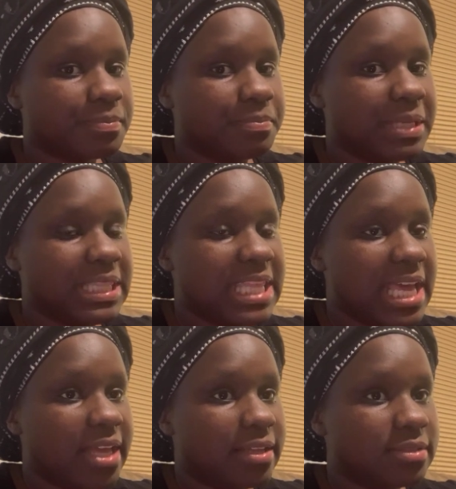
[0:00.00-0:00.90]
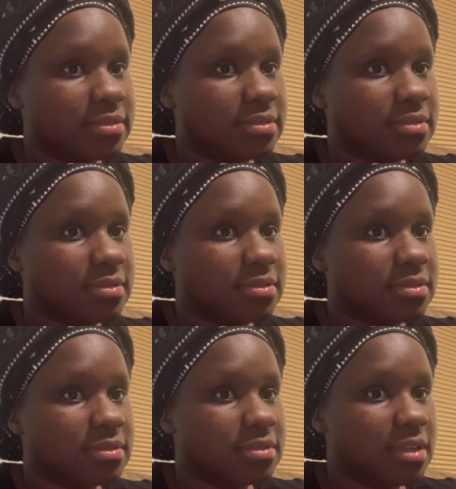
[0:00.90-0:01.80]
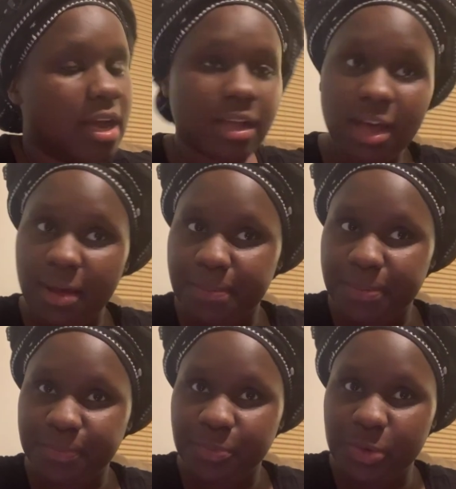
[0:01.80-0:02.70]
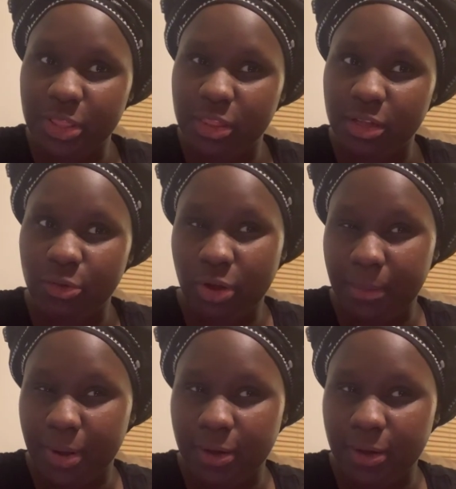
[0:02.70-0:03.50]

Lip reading: but then a cup with grandma.